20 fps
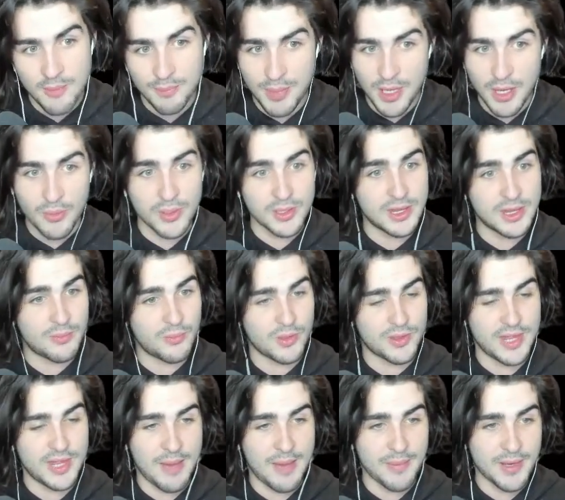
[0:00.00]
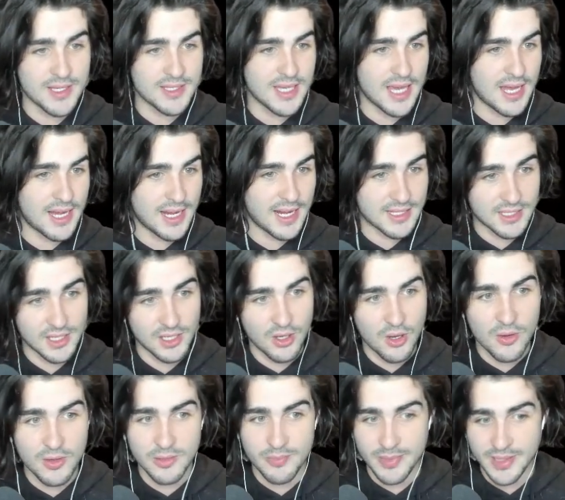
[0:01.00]
But with that being said, it's going to
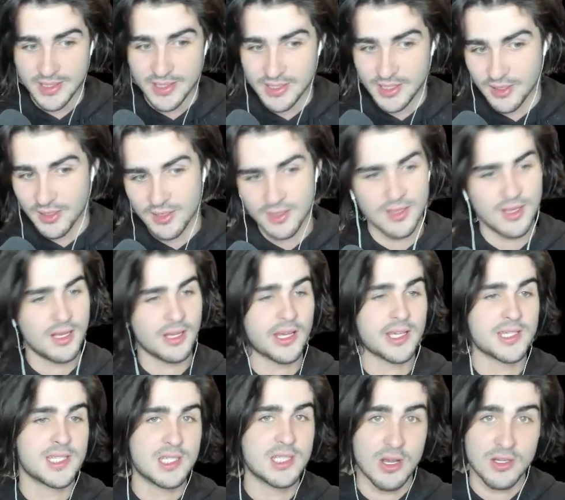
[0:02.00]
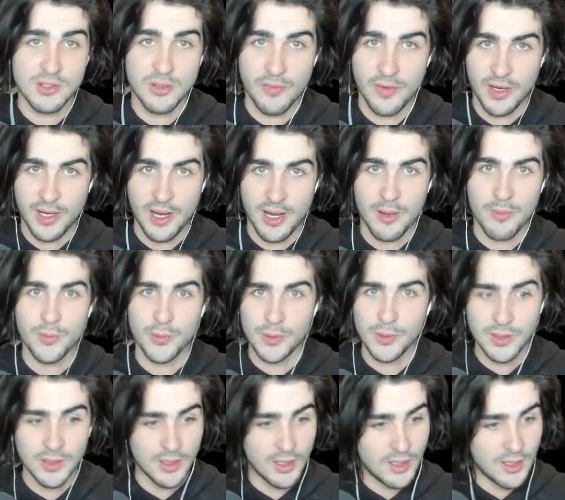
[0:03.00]
go into B tier because it's also very helpful.